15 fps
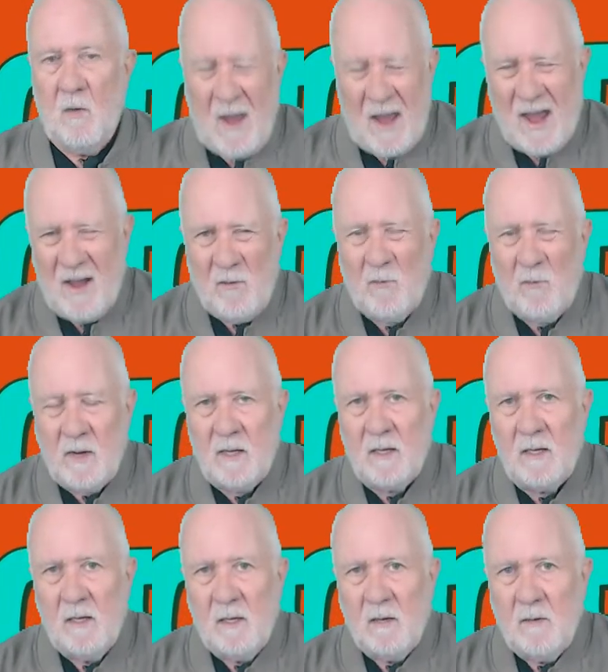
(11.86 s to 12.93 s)
How do we
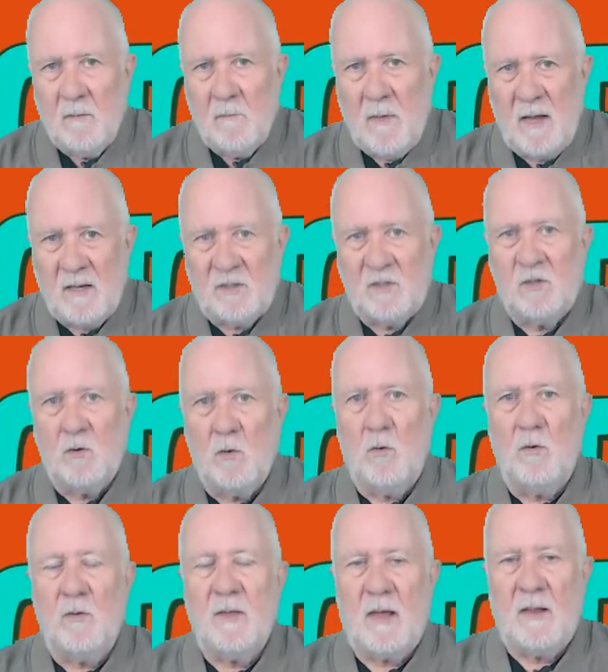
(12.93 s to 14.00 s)
make sure
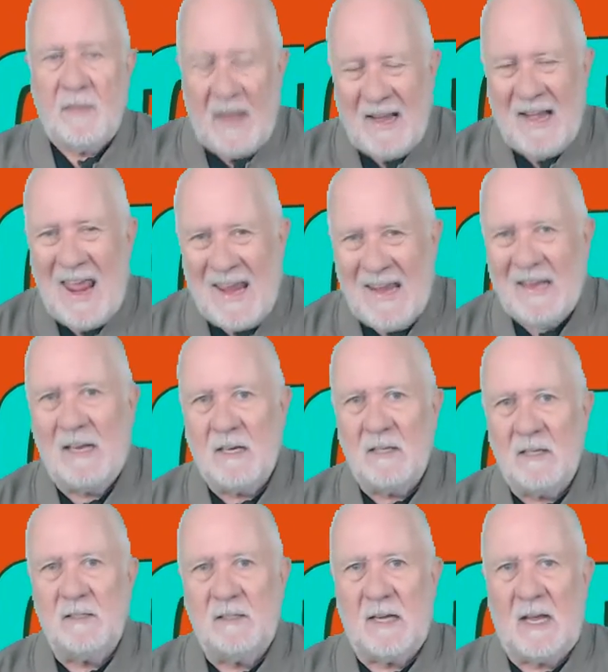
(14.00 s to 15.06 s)
that that anger
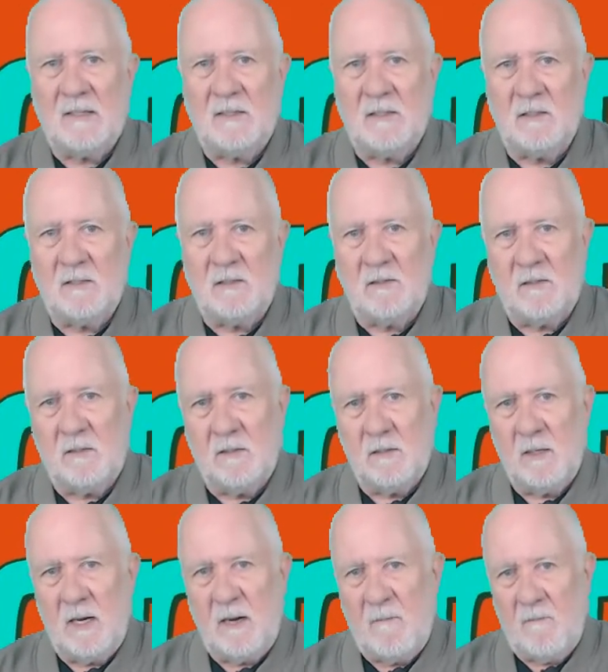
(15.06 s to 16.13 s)
doesn't
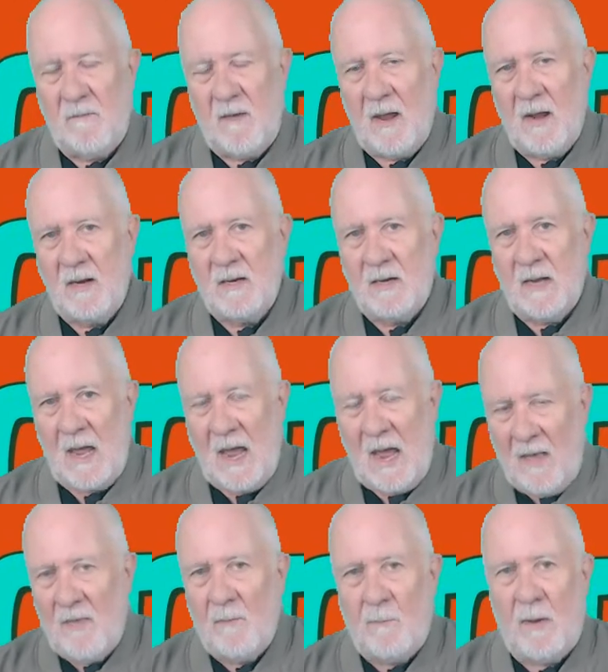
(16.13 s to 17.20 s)
invade
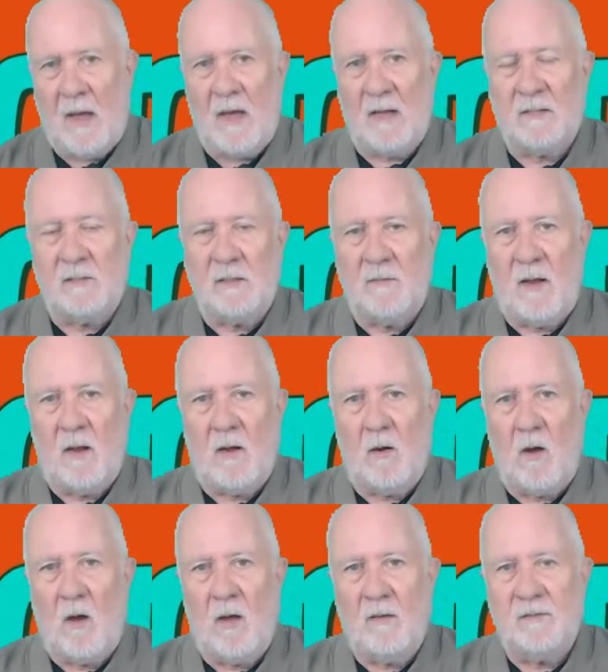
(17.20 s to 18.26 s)
other parts of our
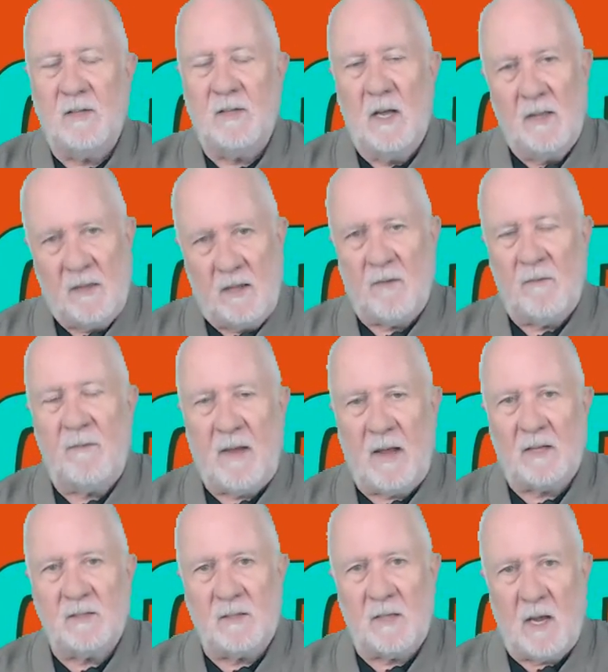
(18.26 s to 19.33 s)
lives that
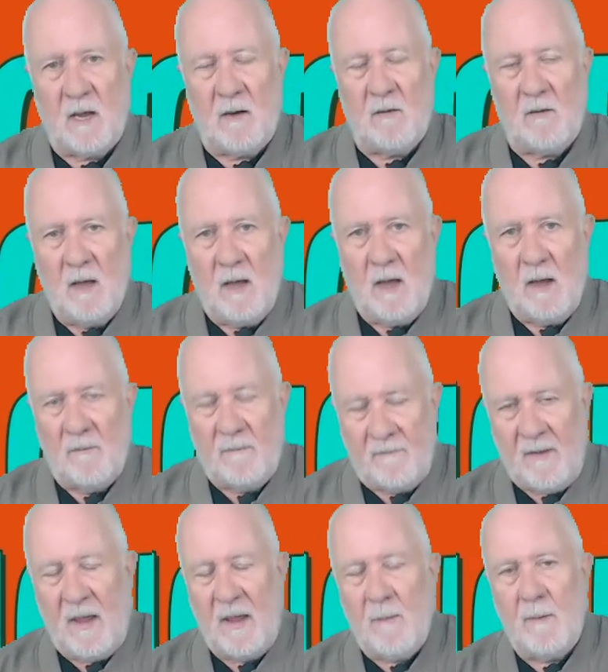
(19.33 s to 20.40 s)
affects our
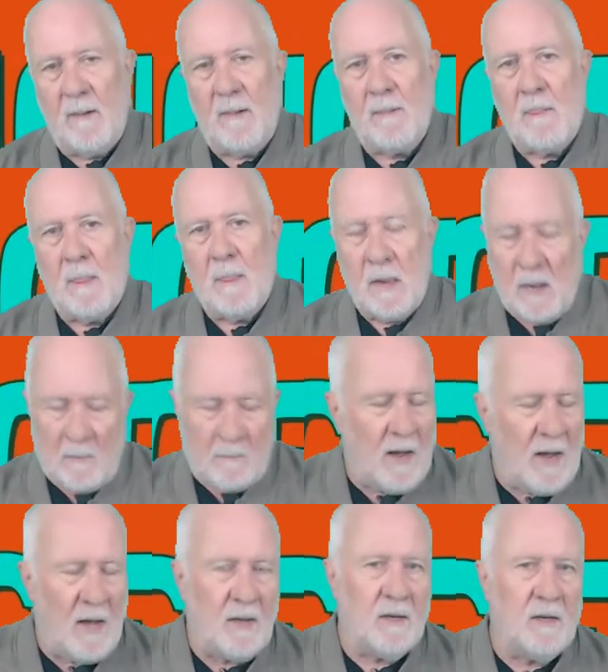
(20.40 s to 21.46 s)
family, our
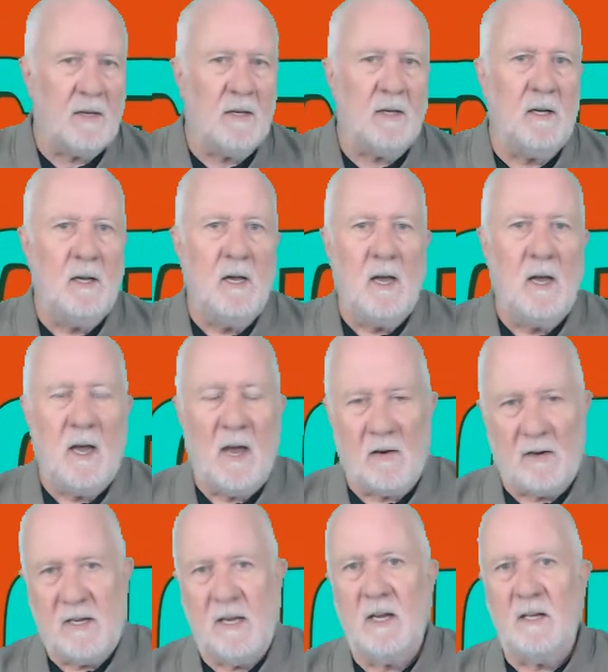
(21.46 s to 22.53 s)
partner, our
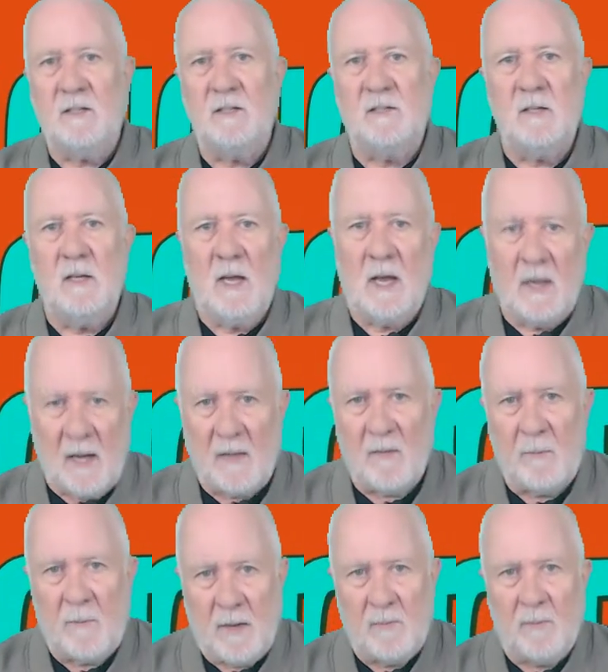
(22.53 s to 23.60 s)
kids and other
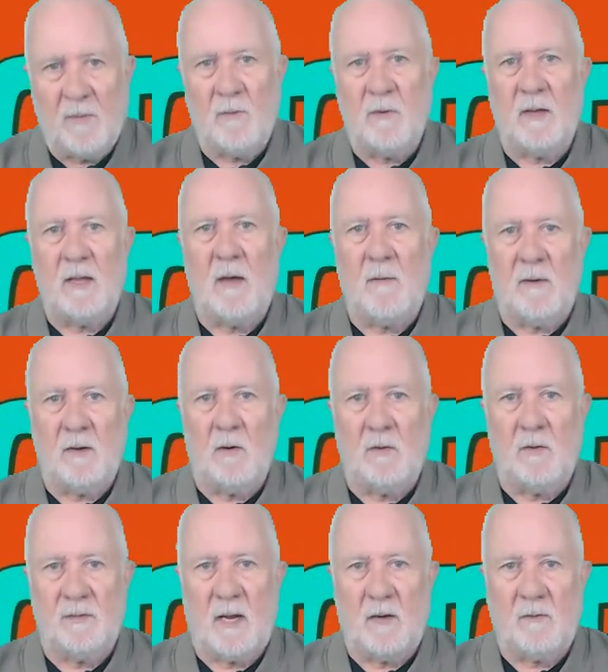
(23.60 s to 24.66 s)
people that we come in
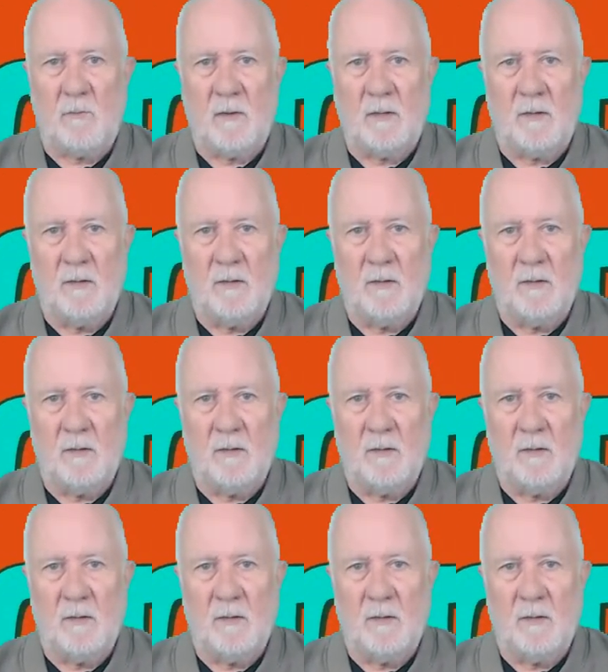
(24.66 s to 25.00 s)
contact with.